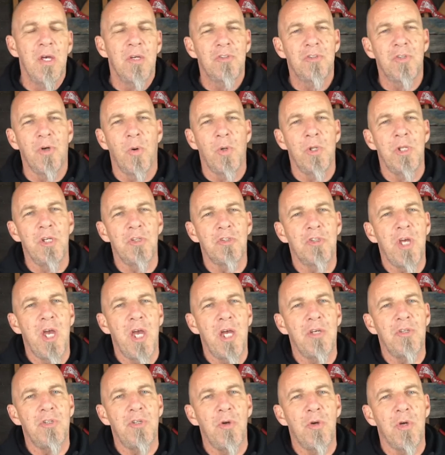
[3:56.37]
So in this
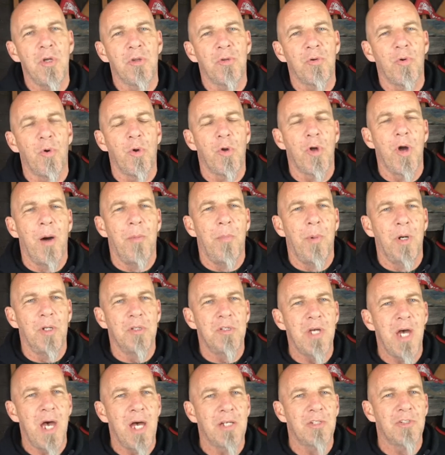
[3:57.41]
case, you can throw a couple
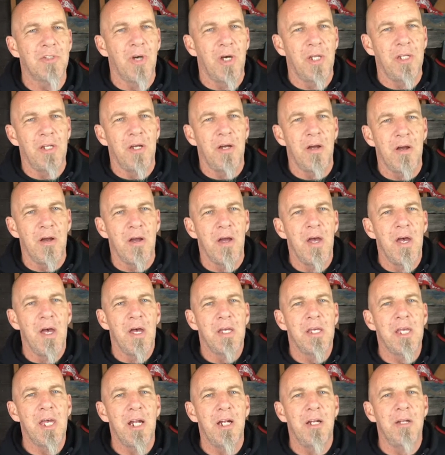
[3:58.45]
of tacks on there,
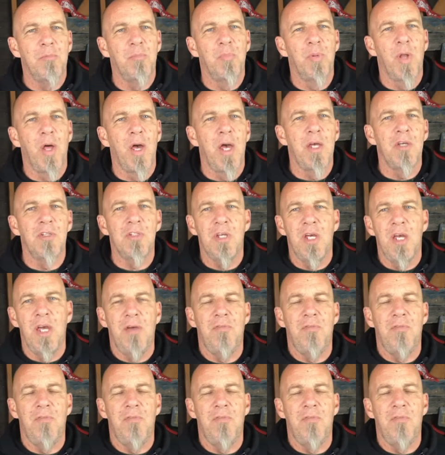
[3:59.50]
get it in place.